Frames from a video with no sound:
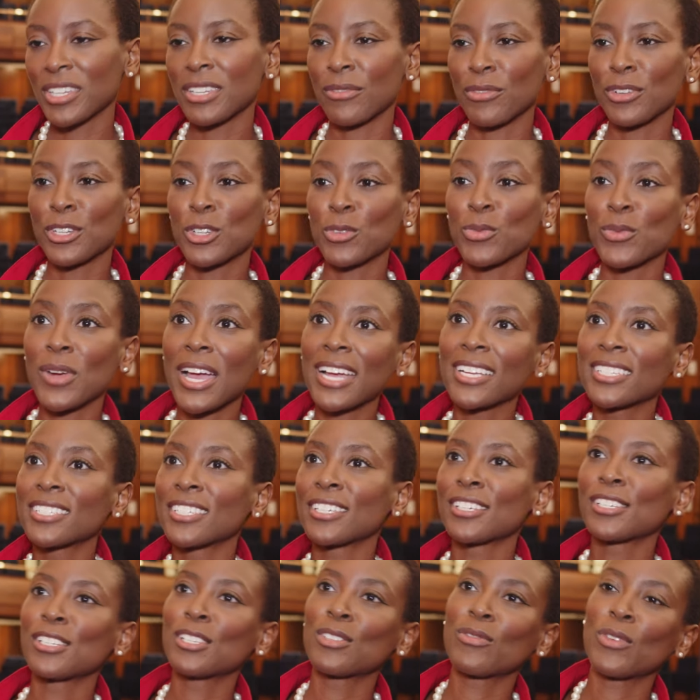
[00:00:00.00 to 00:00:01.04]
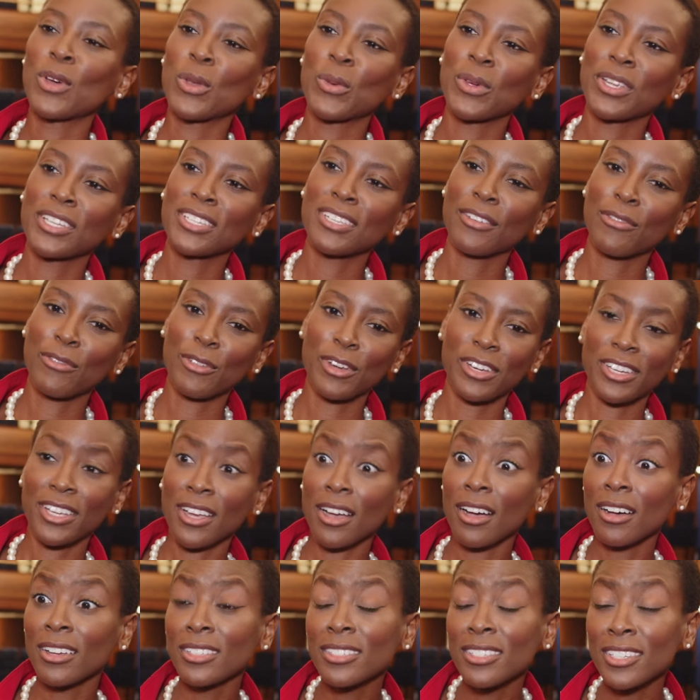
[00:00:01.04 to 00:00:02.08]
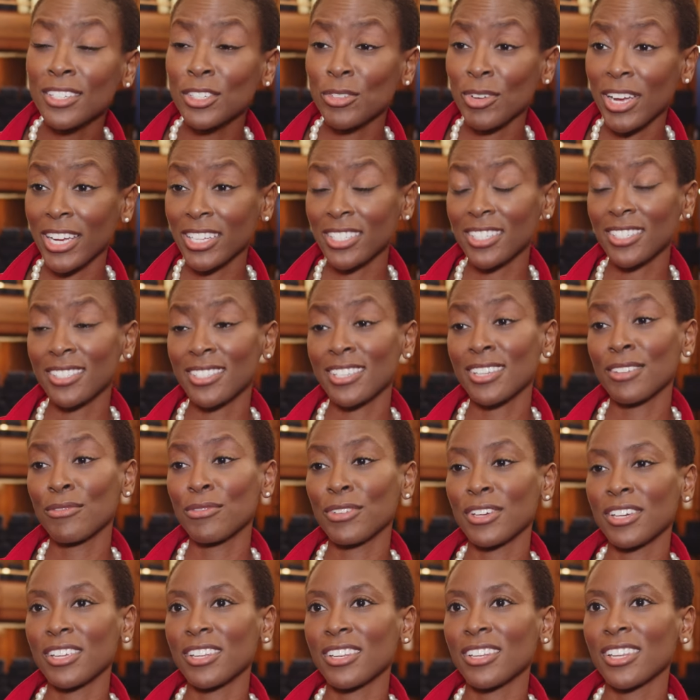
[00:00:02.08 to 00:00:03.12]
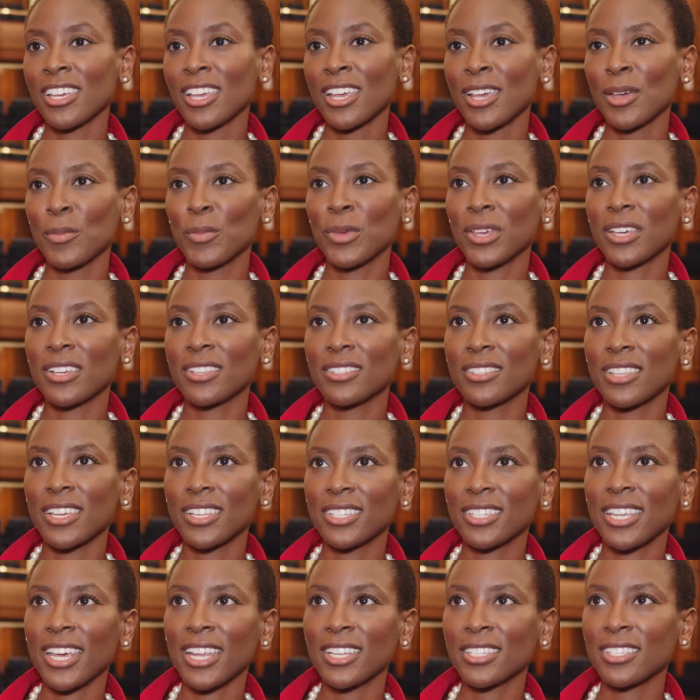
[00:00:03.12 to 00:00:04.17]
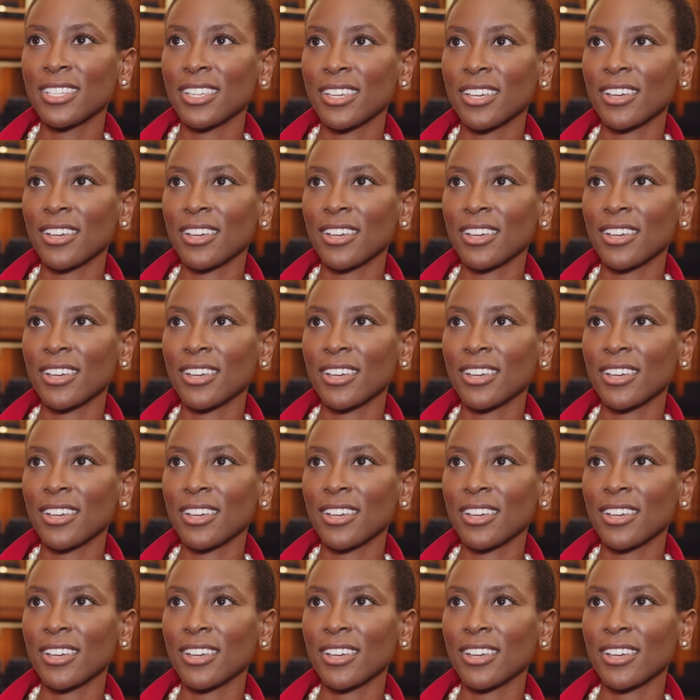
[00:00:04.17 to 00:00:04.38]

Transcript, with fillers: different directors, following different casting directors even because they tend to